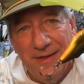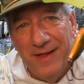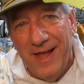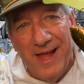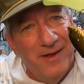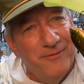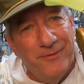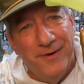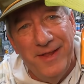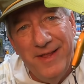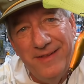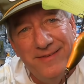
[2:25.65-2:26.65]

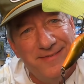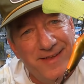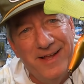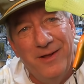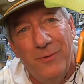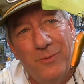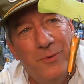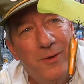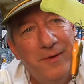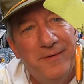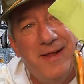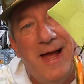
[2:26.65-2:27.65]
every single
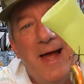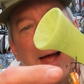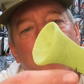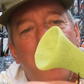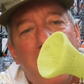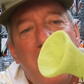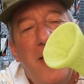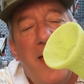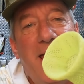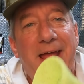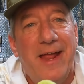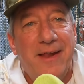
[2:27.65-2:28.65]
time.
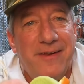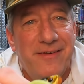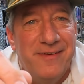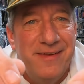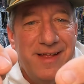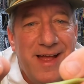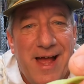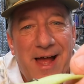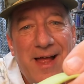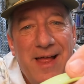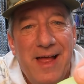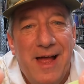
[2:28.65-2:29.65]
And
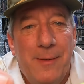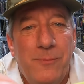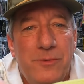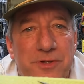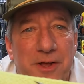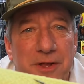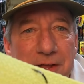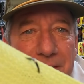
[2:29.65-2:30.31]
I'm gonna show you